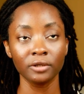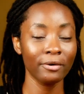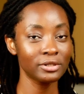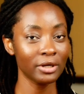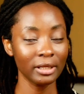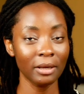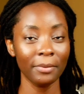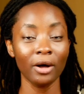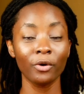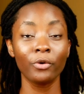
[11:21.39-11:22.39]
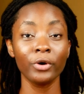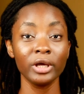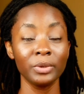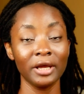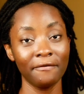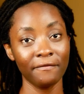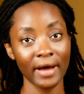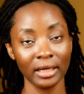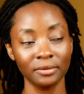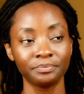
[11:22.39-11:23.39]
I was talking about going with a
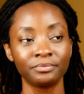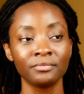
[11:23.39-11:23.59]
fan.